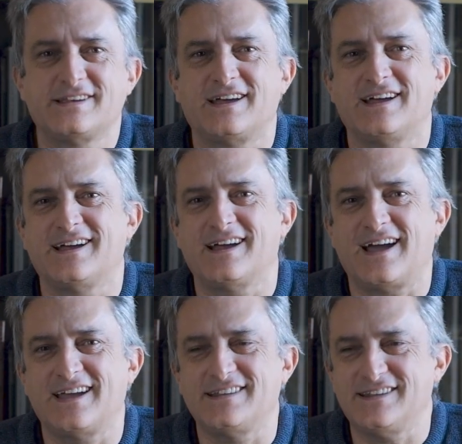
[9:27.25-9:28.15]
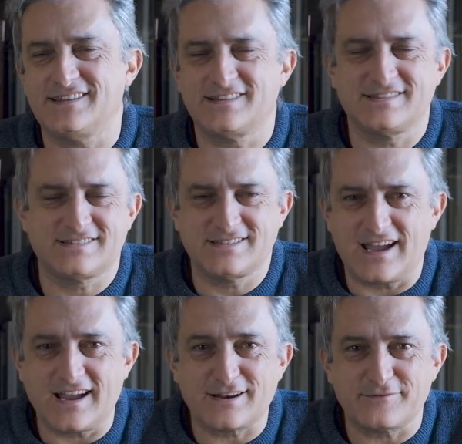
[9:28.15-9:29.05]
I did the
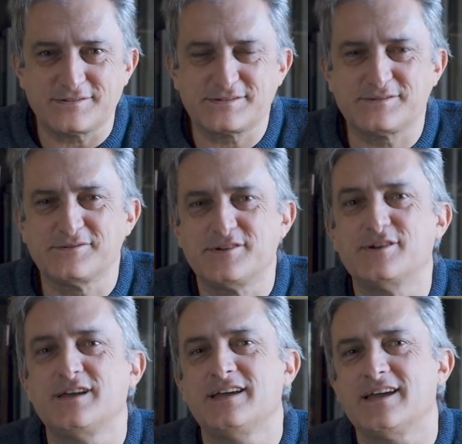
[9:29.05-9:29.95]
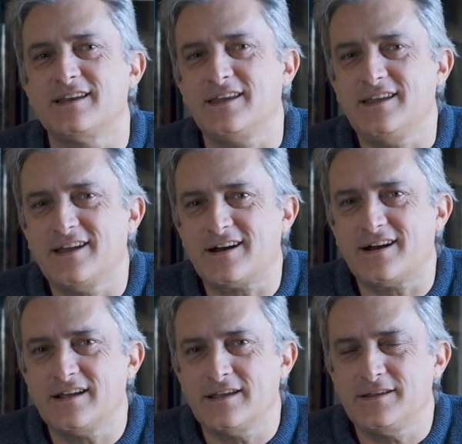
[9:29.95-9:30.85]
design of the studio, and
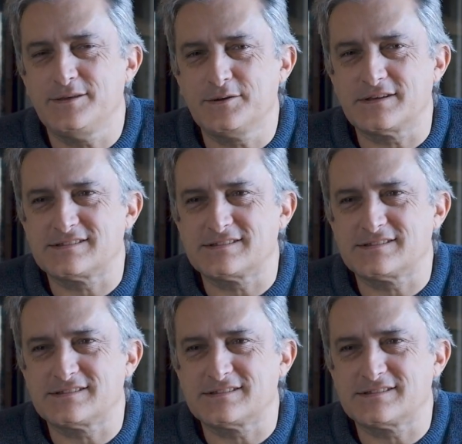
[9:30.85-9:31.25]
here you can